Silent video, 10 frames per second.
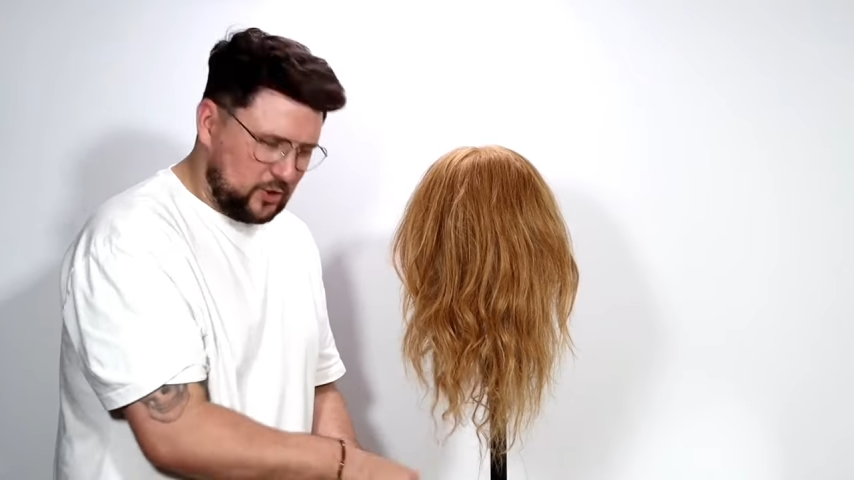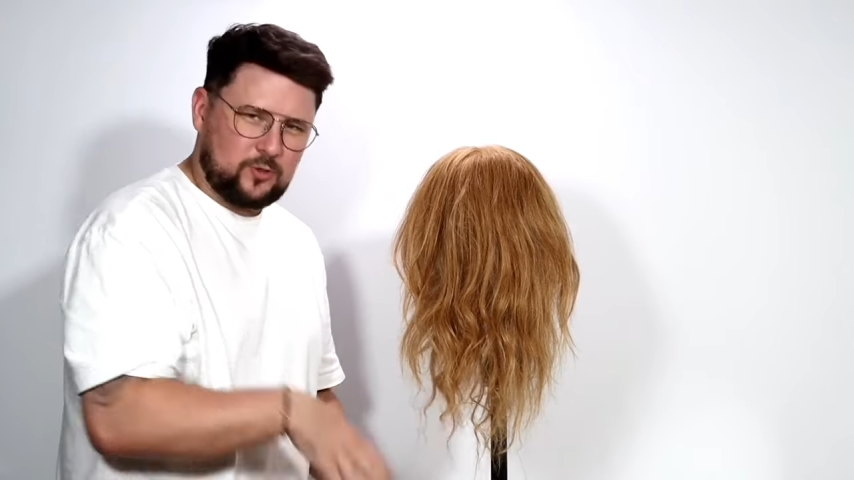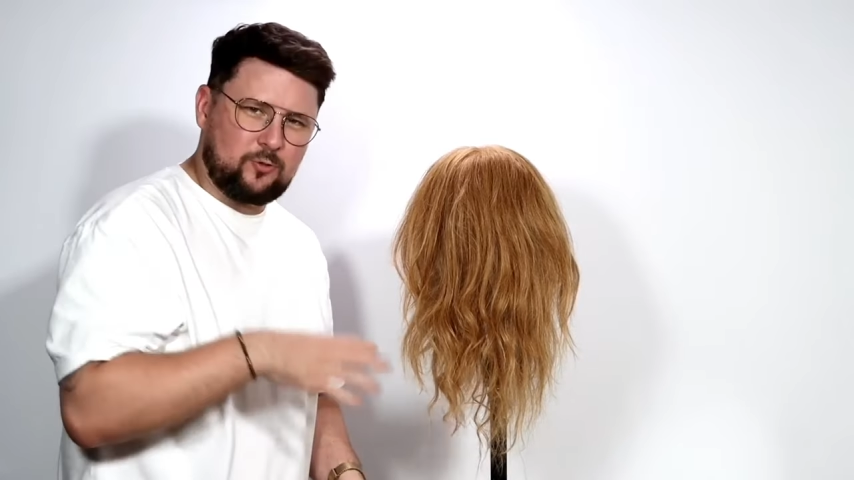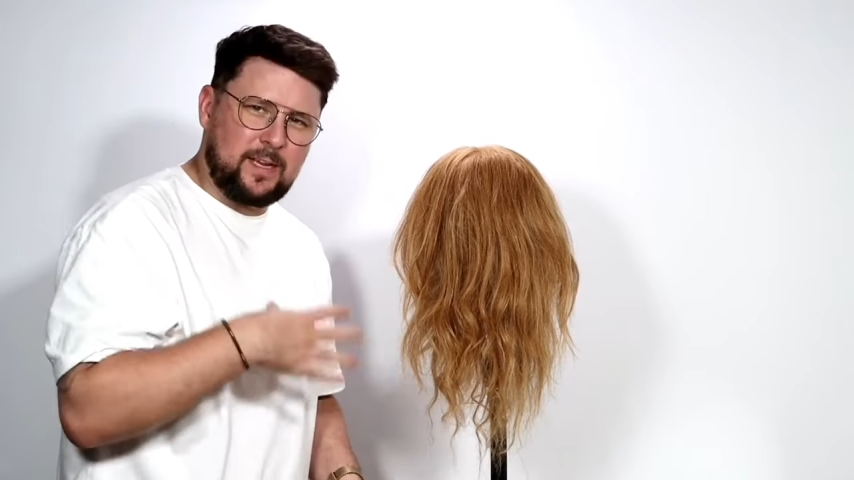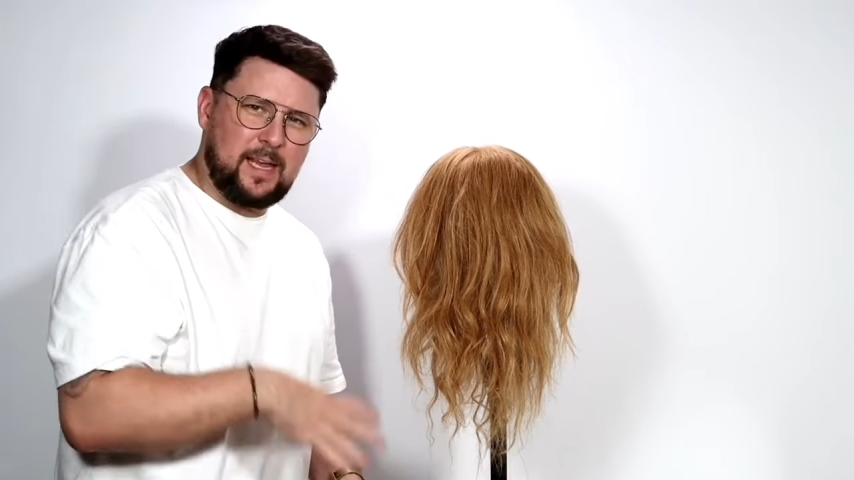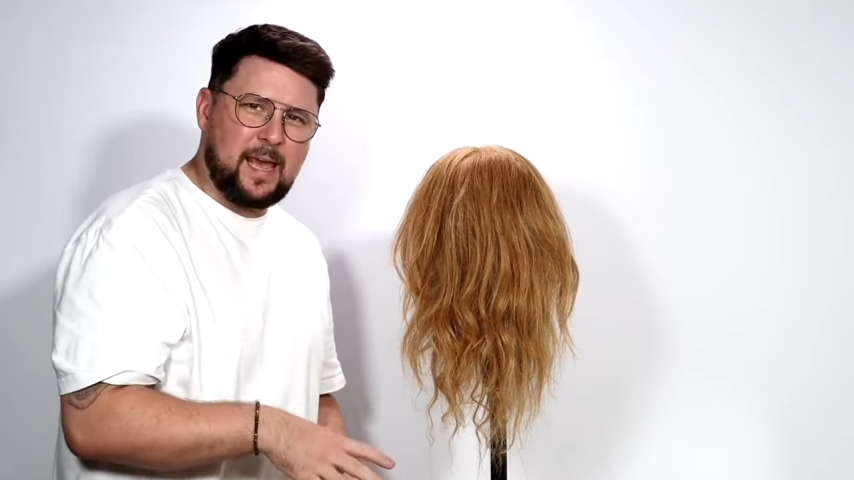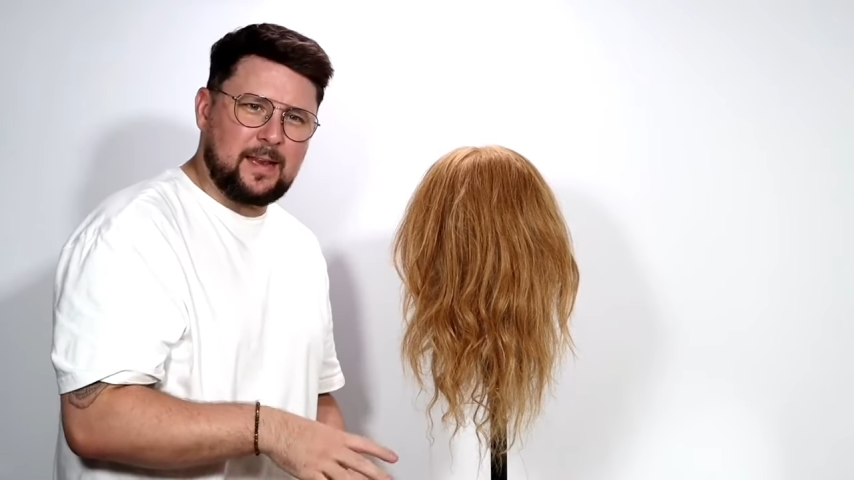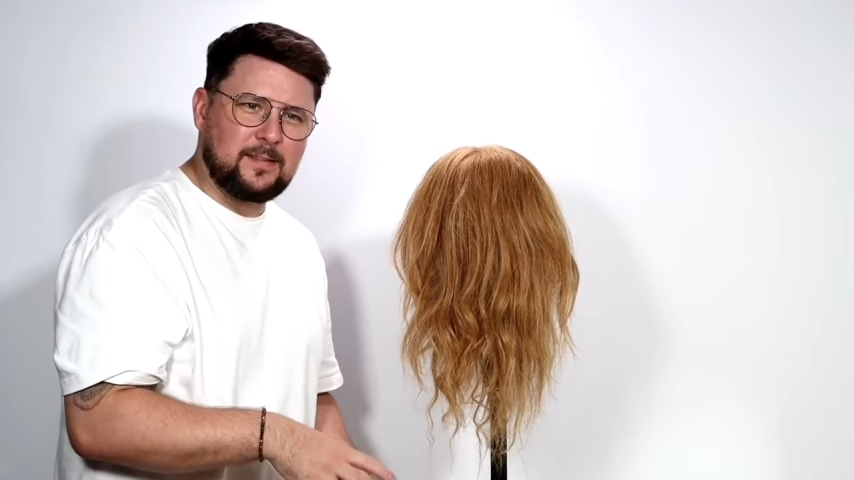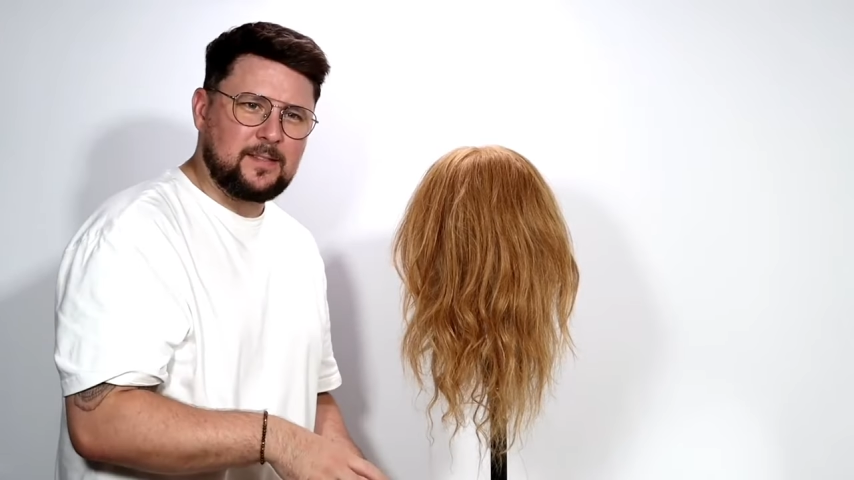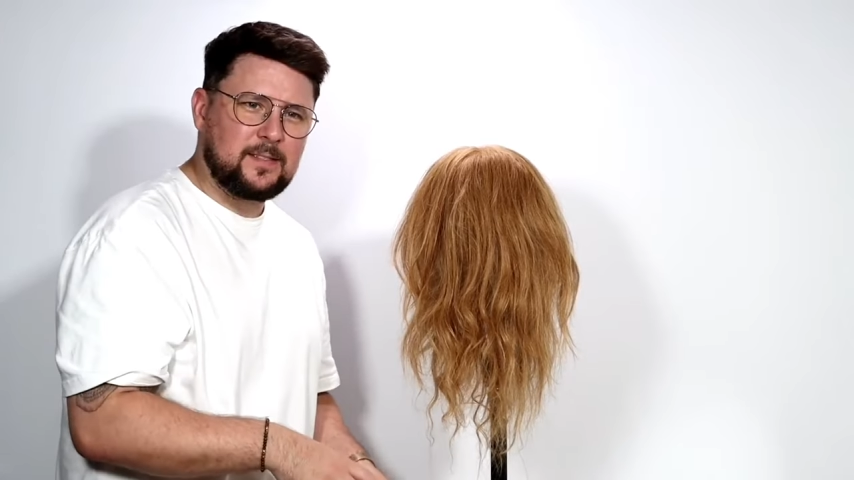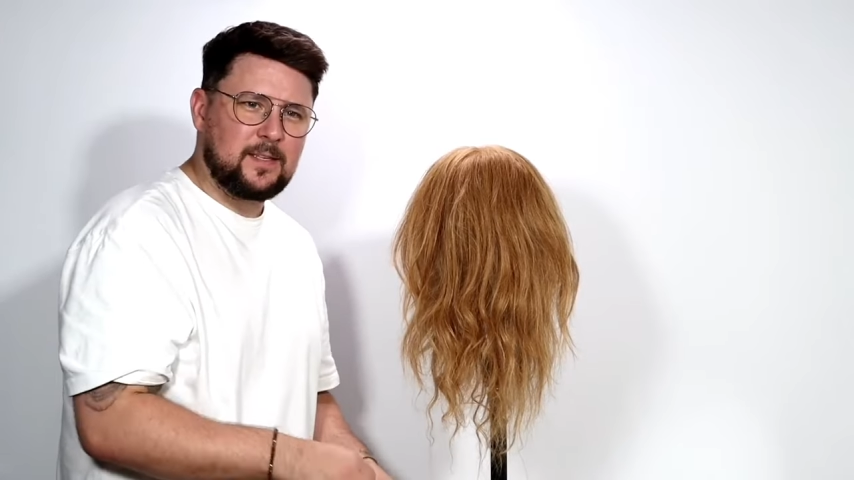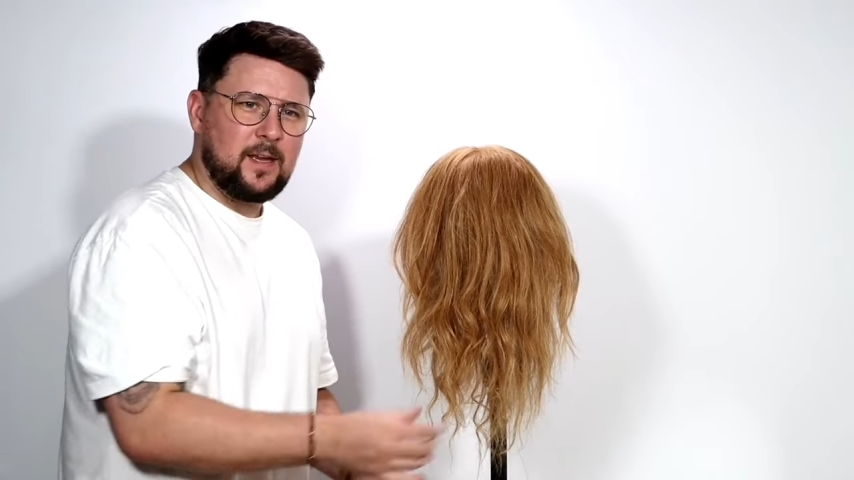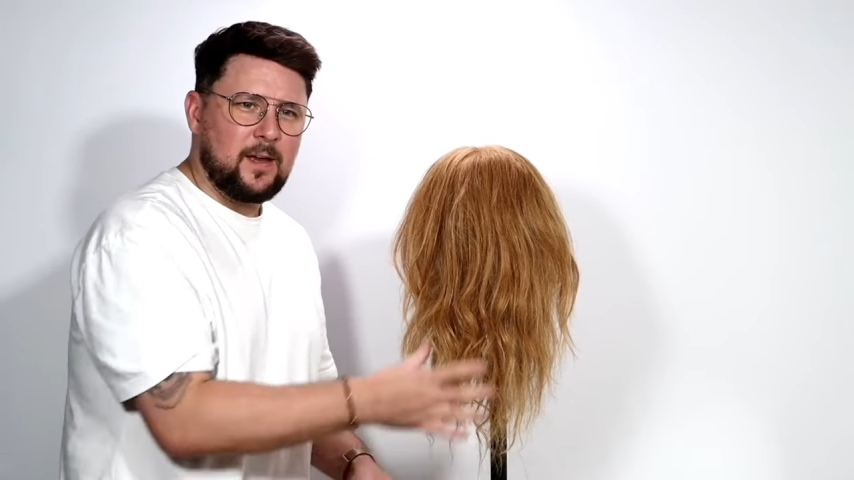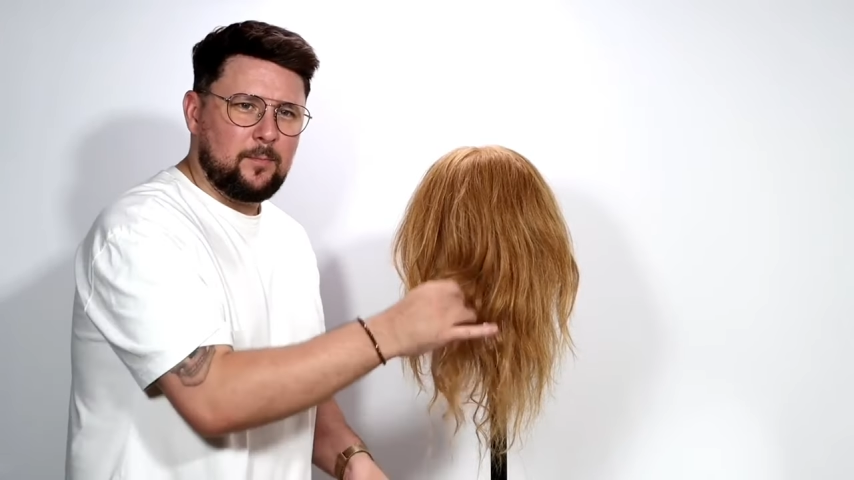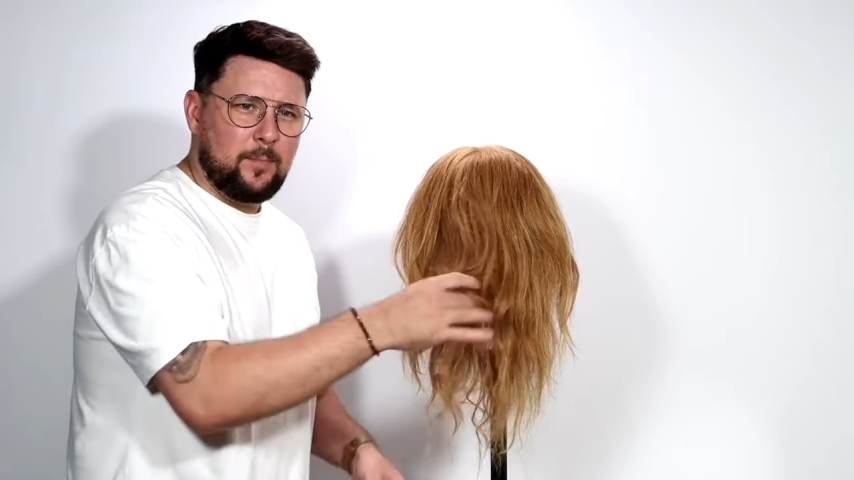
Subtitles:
stringy ends.